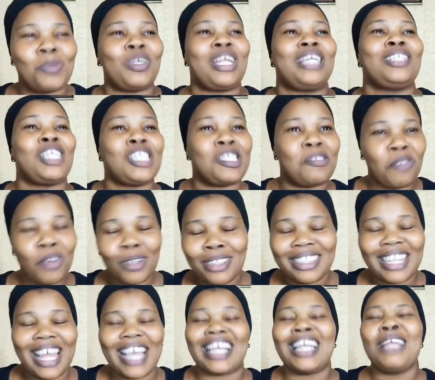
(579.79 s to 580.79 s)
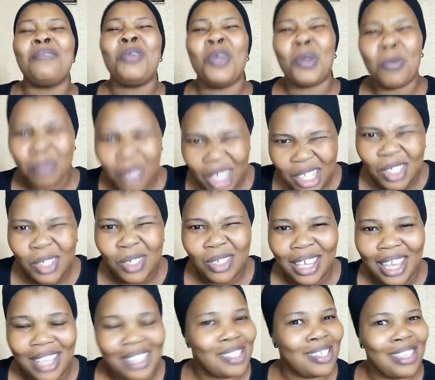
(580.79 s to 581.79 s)
but I just felt like let me update you
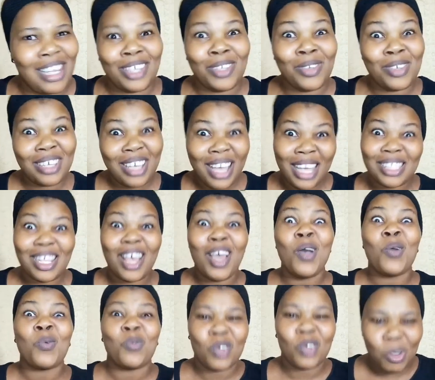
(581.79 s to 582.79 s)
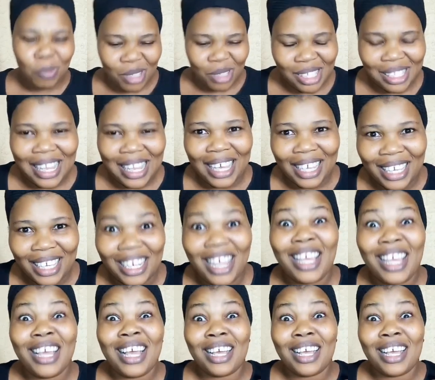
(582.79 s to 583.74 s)
guys so that you guys will not be slacking.